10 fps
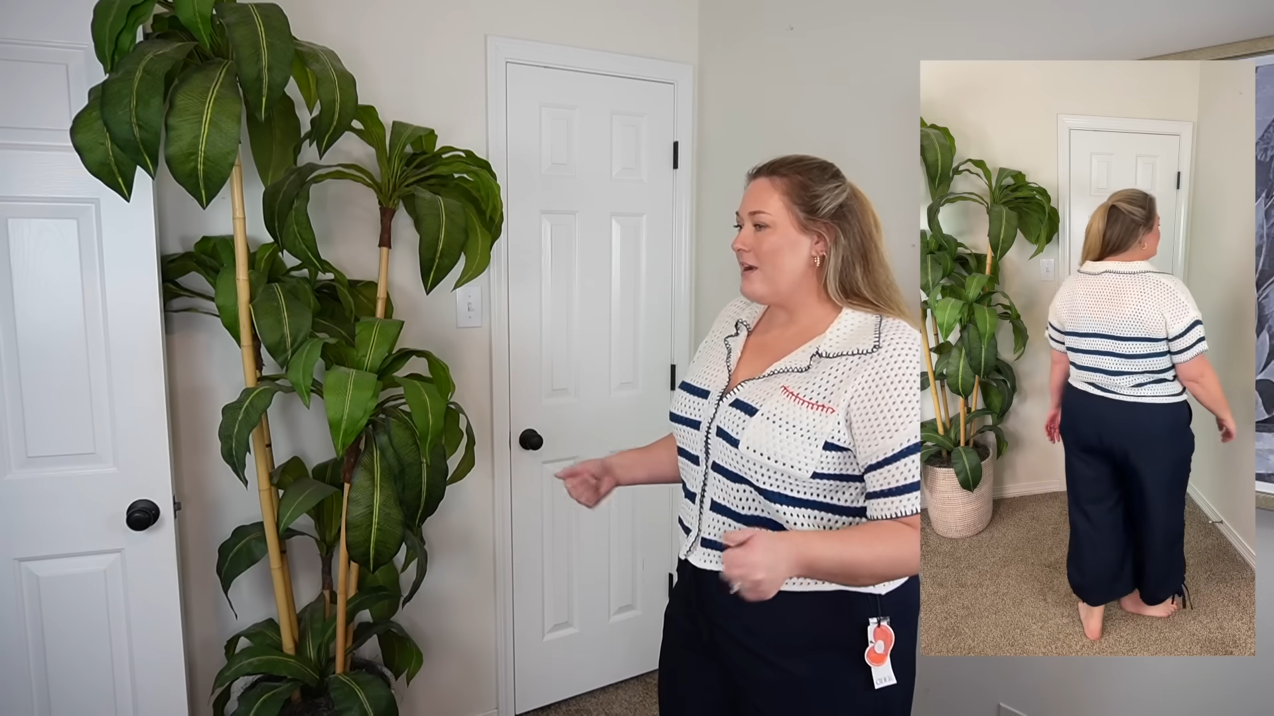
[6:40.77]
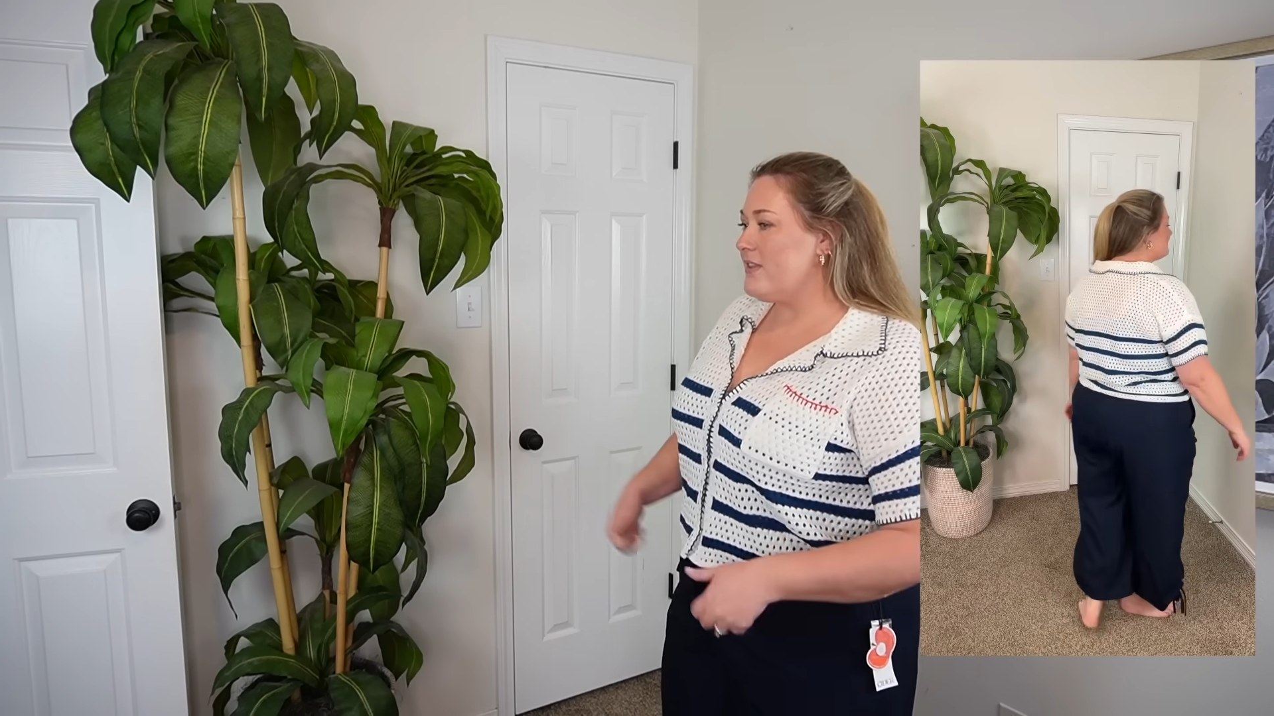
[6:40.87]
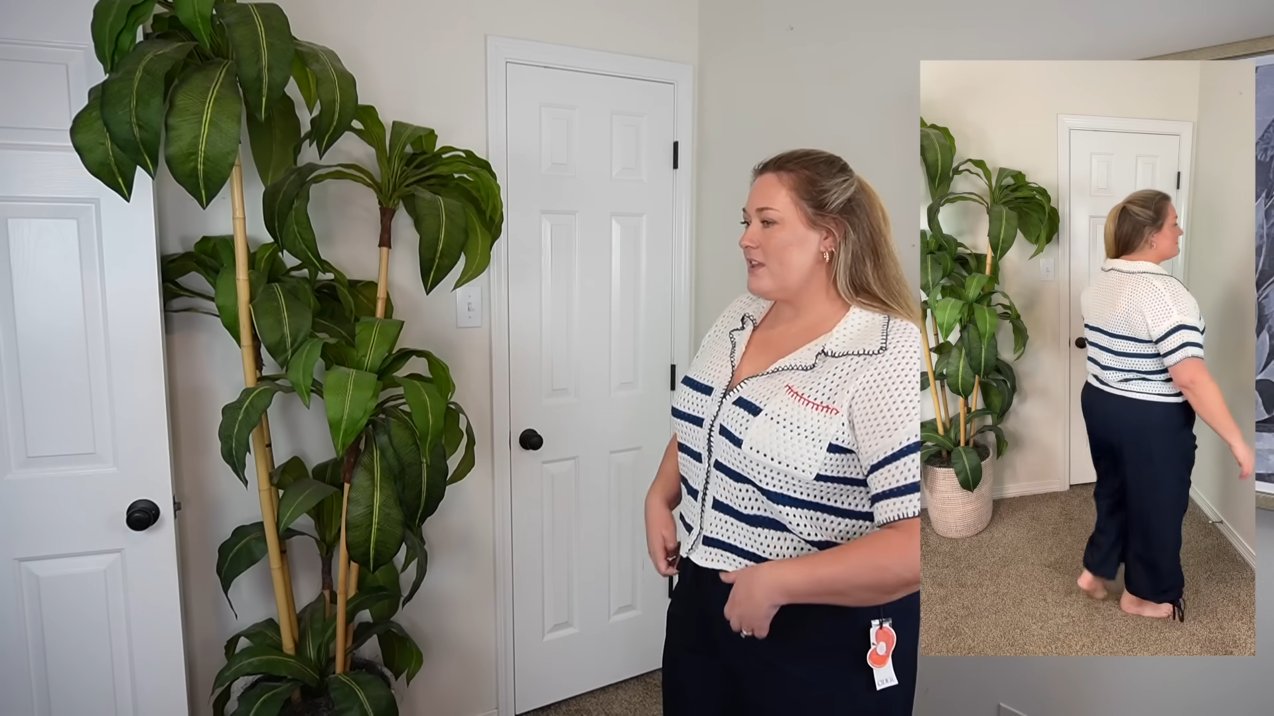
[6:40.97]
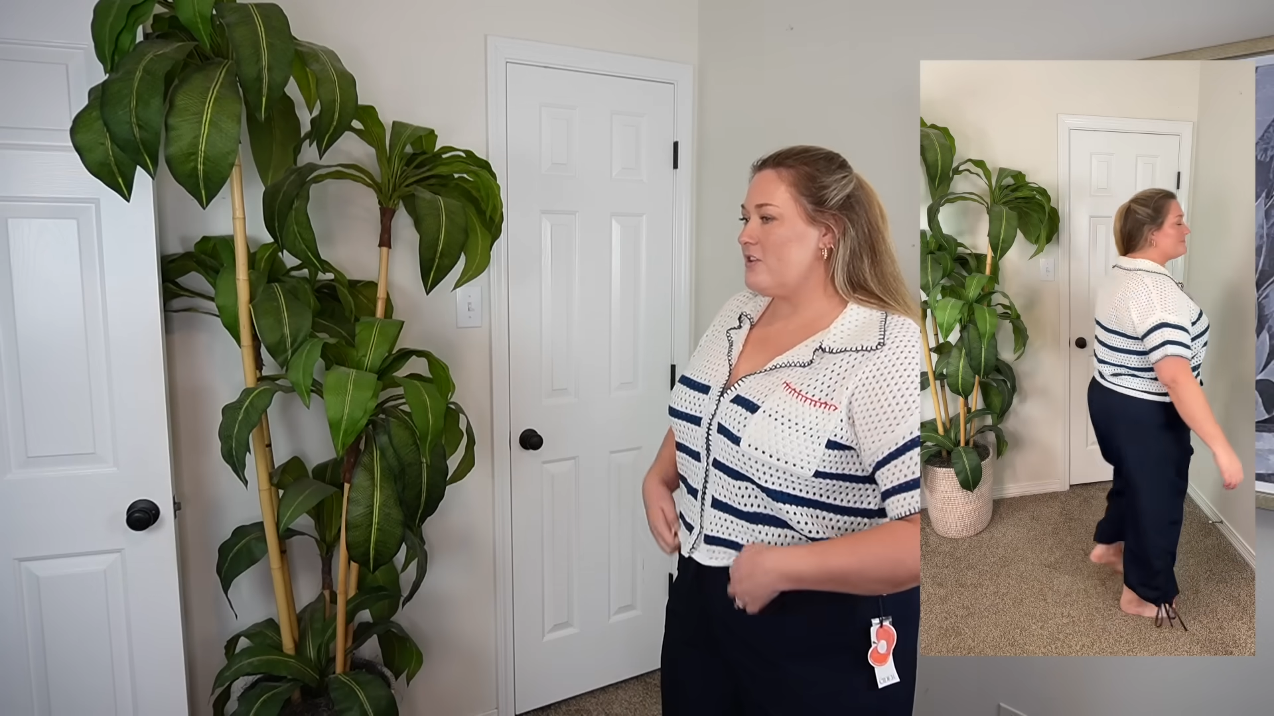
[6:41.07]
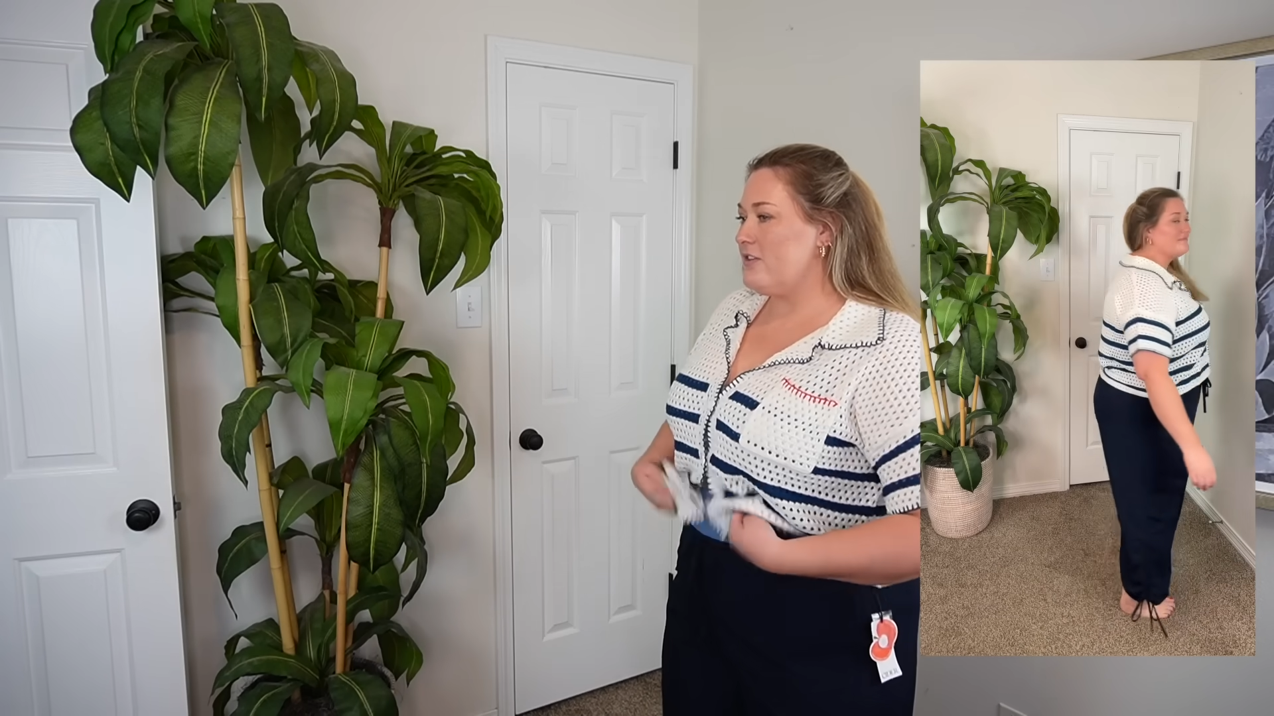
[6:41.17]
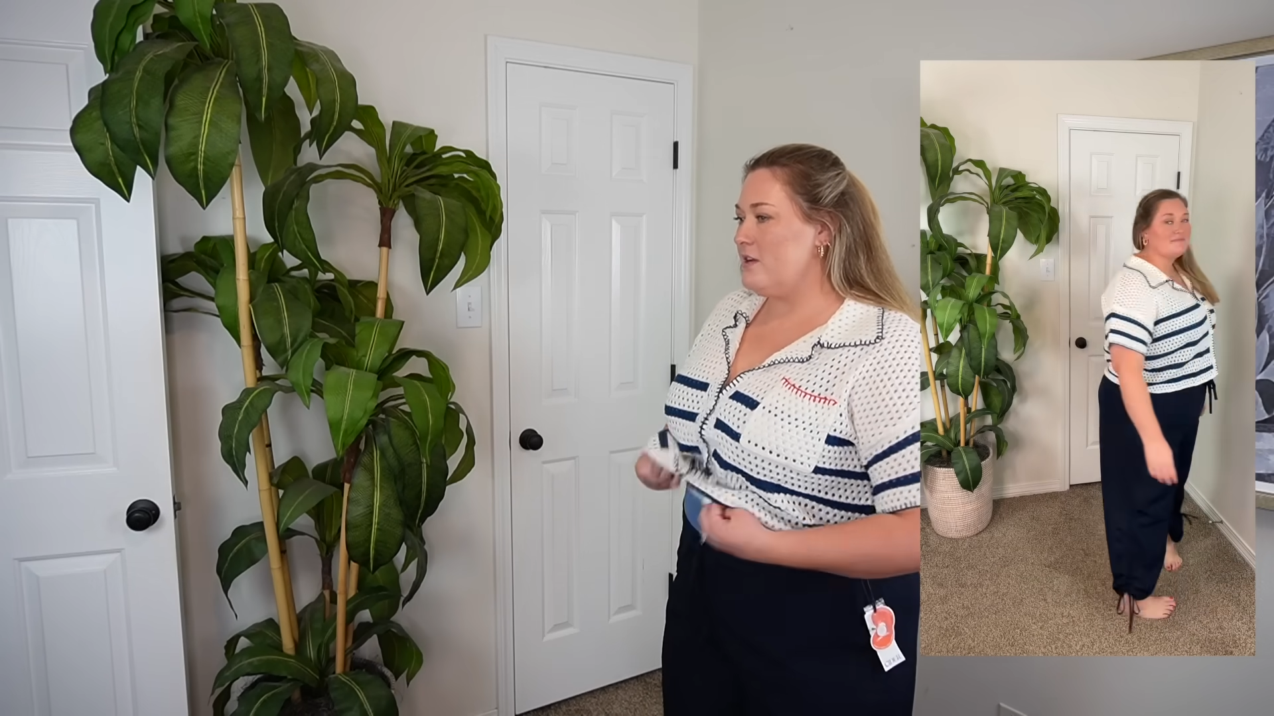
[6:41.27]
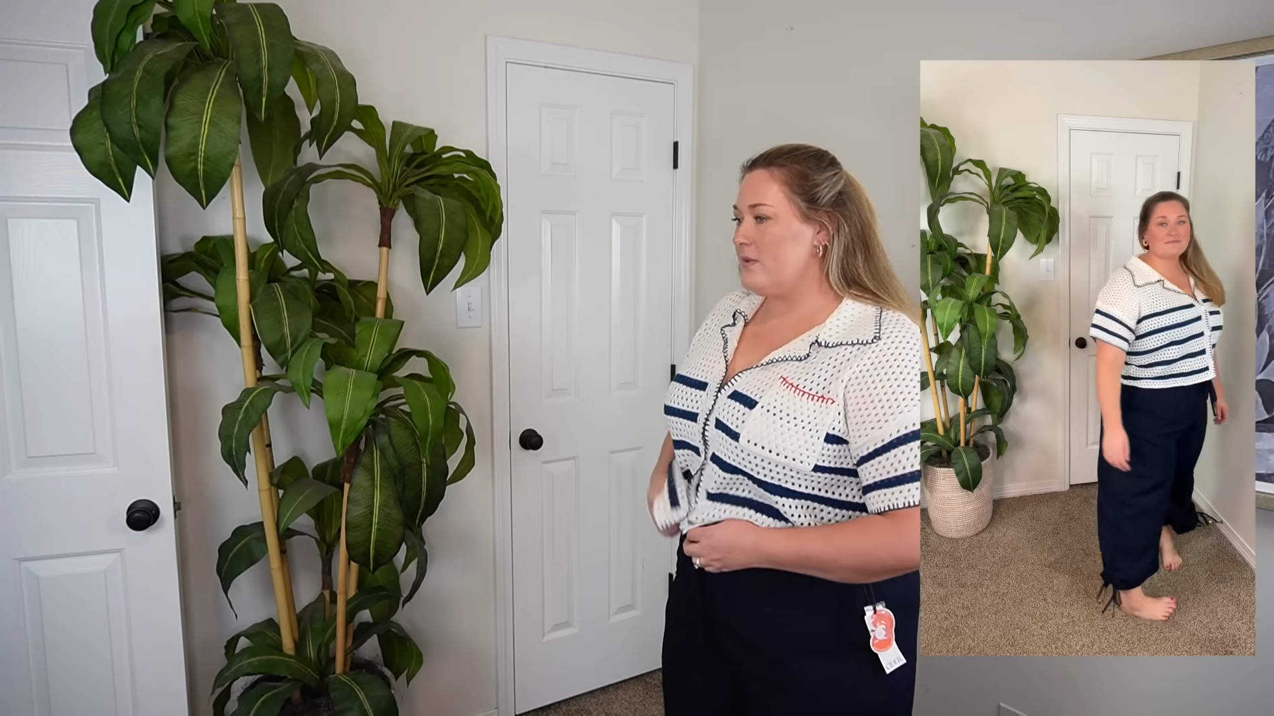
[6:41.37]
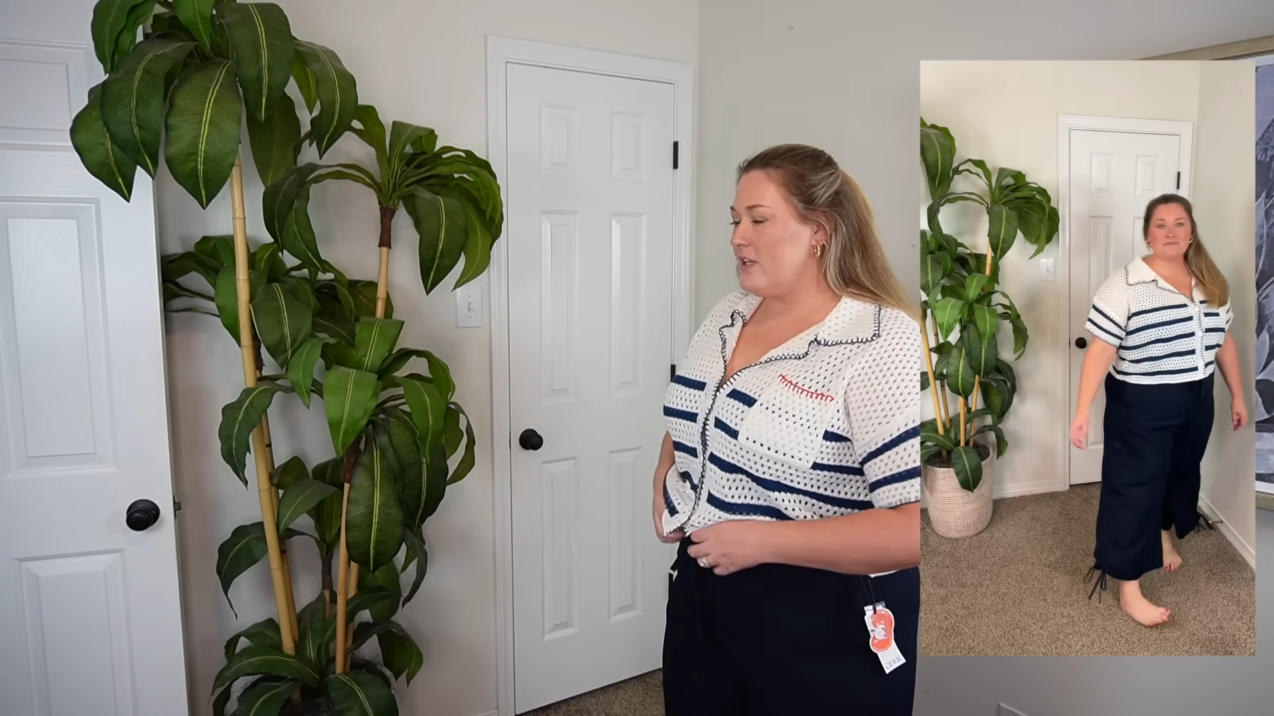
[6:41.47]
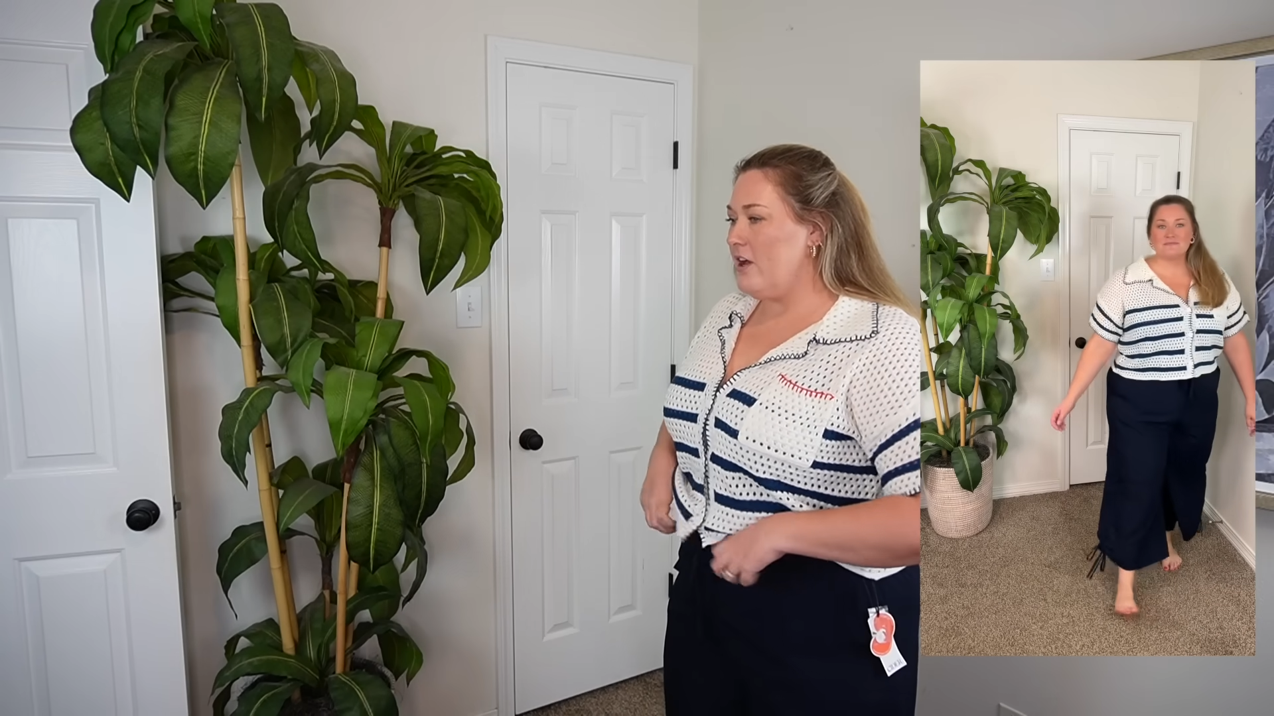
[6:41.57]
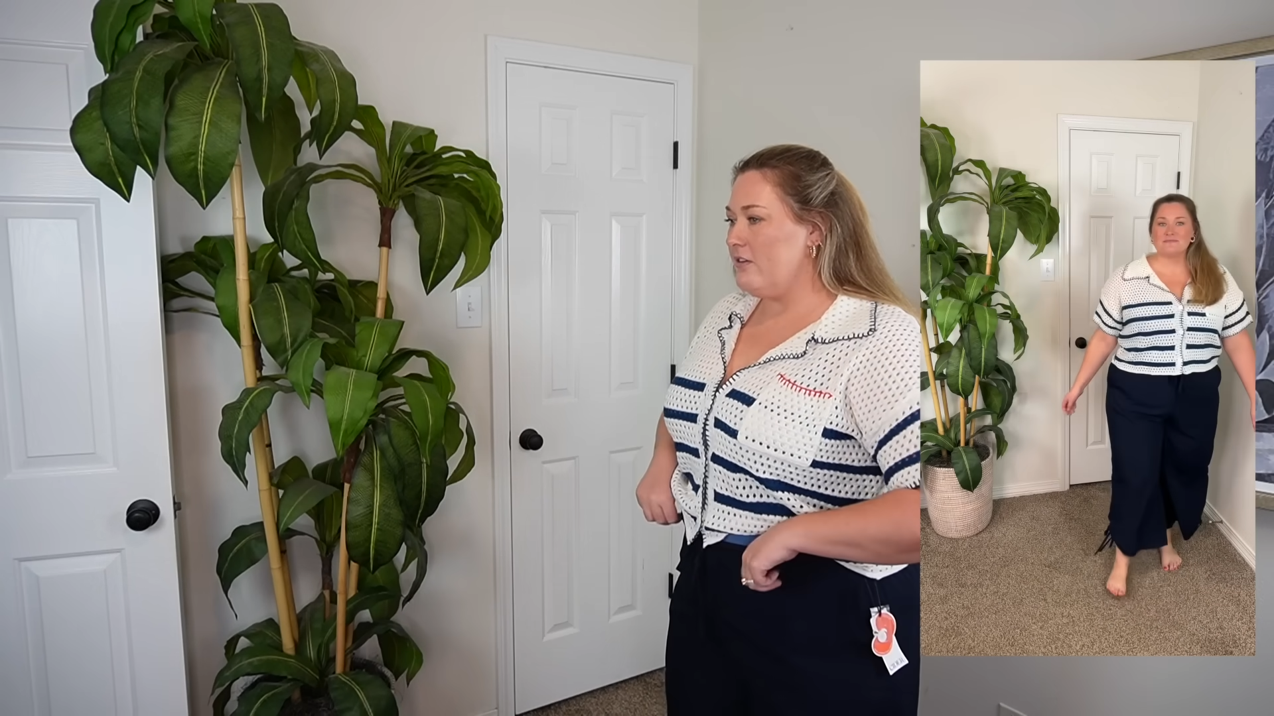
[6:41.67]
I don't think the green
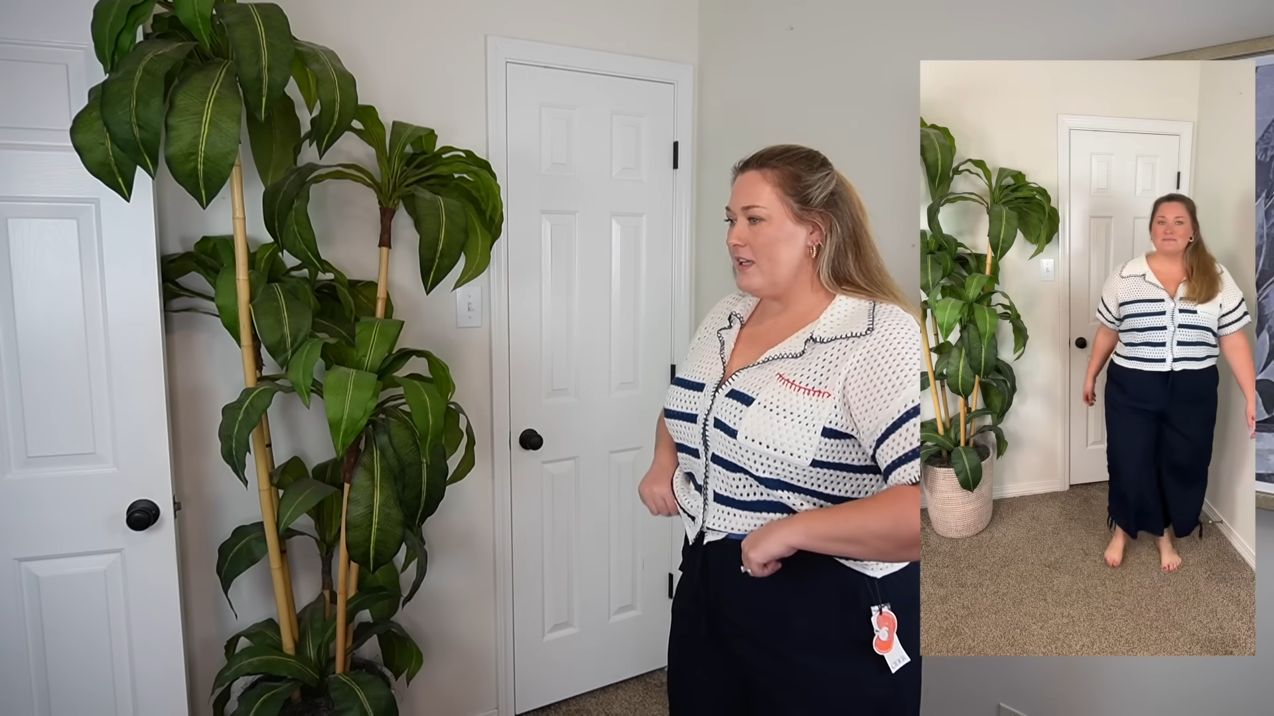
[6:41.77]
would go.